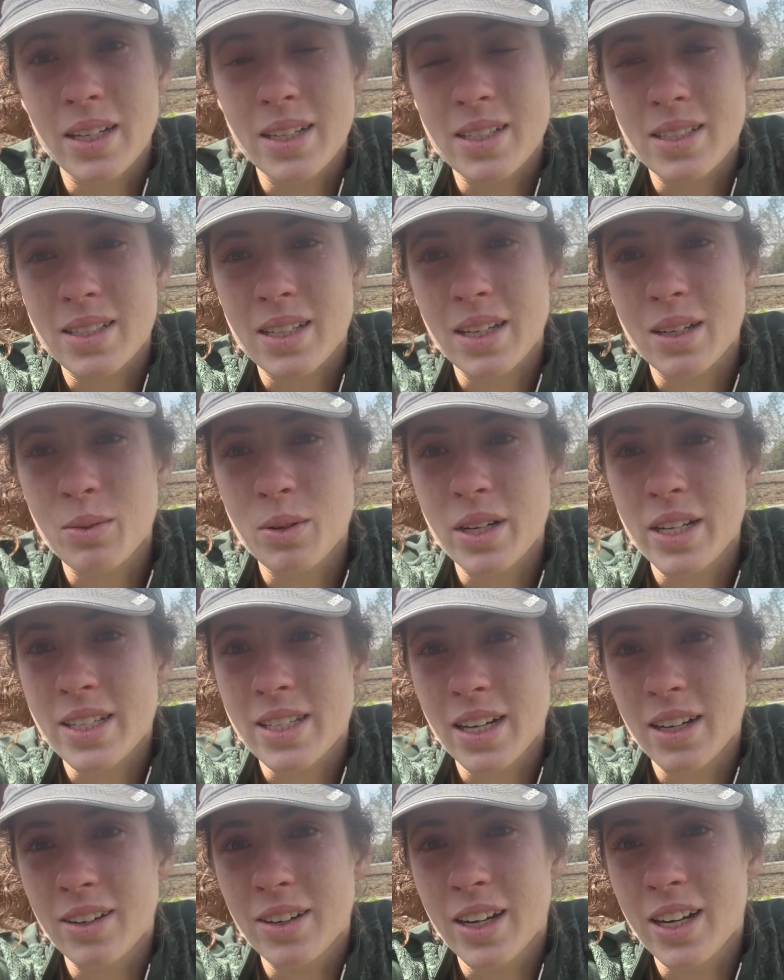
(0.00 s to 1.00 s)
because like when he's
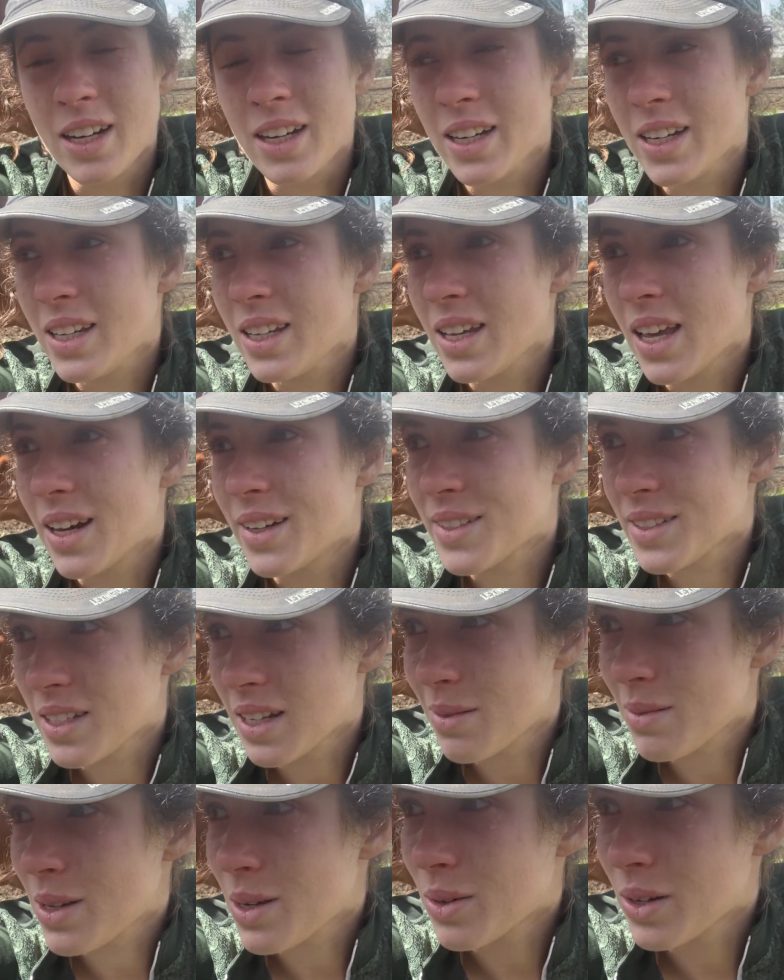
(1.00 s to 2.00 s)
out here he yells
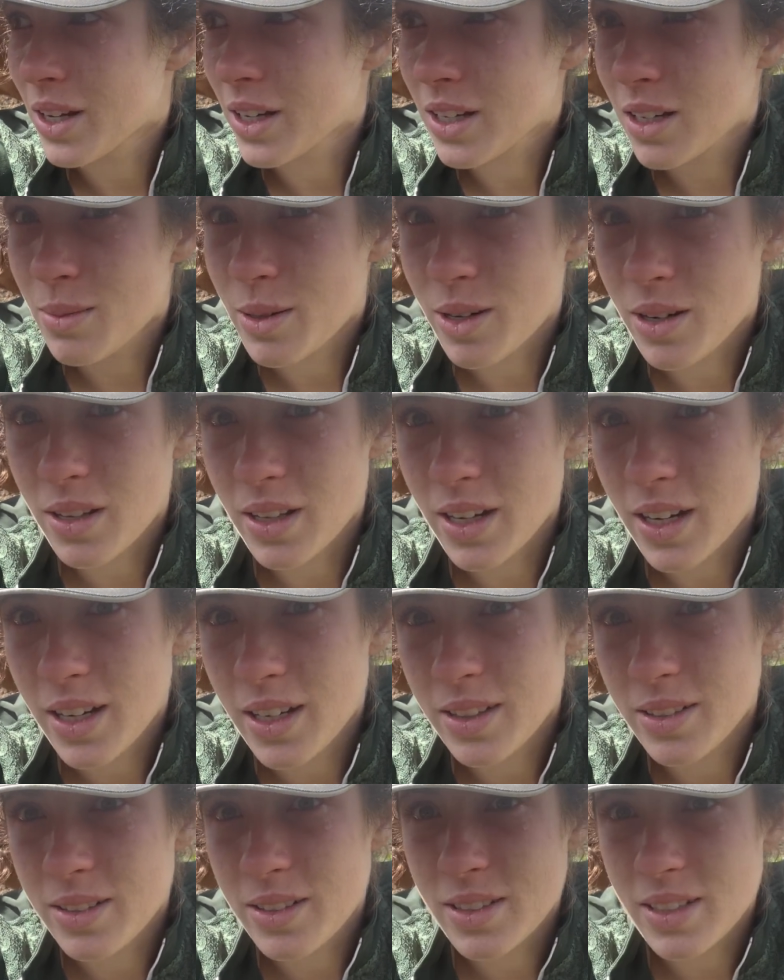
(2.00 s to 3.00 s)
at me when I come out of the
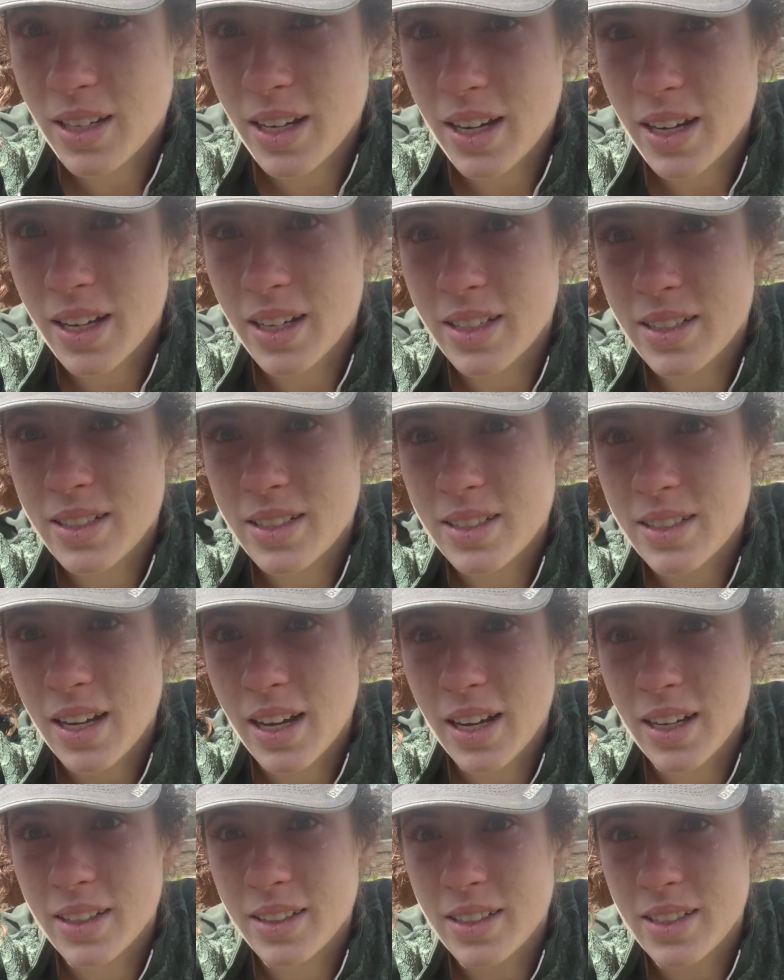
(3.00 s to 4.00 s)
house, and
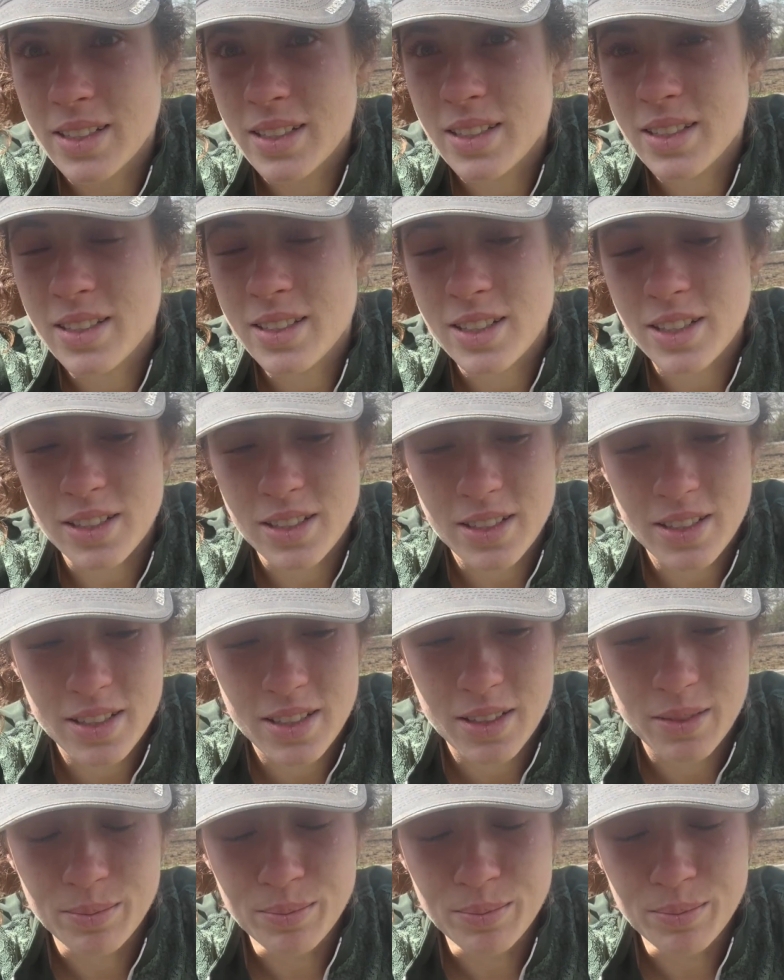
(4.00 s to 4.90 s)
yeah, he's